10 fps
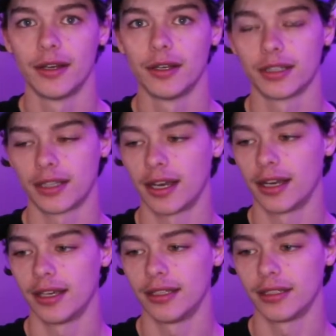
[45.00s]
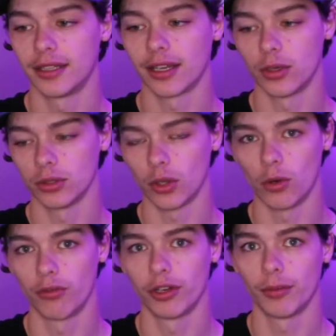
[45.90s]
kind that goes
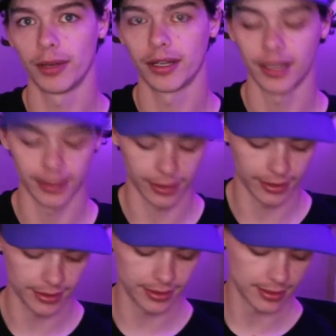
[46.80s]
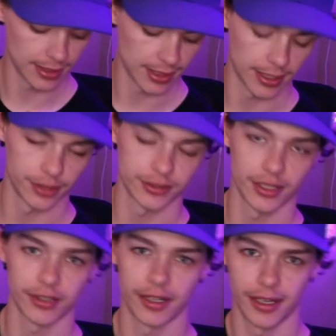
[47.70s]
over your mic, kind of like this. There's another
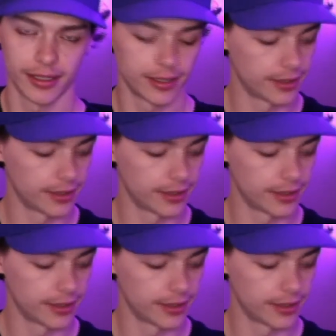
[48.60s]
kind,